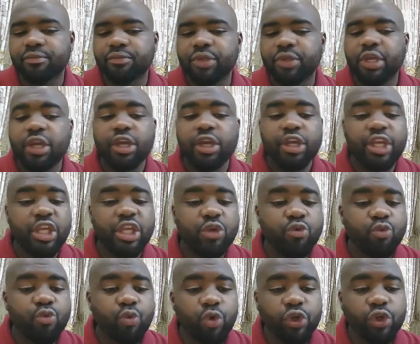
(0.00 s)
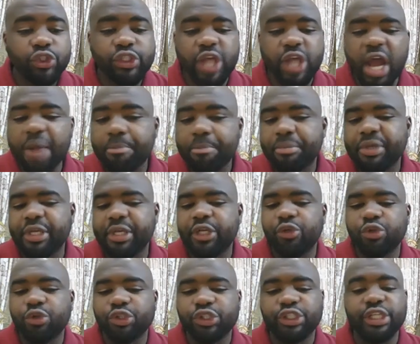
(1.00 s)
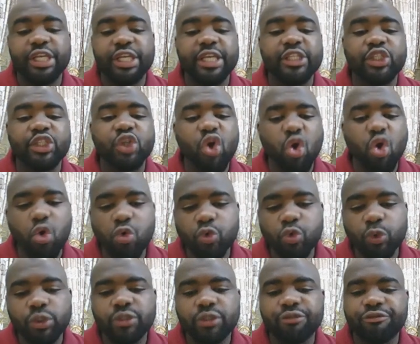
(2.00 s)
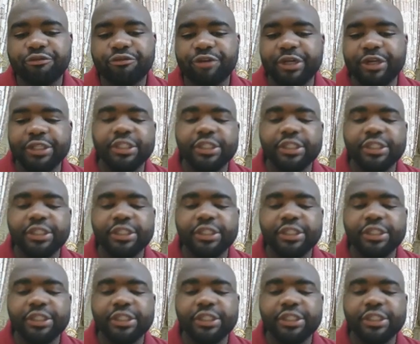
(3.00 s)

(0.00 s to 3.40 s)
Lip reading: He was happy to see his old friend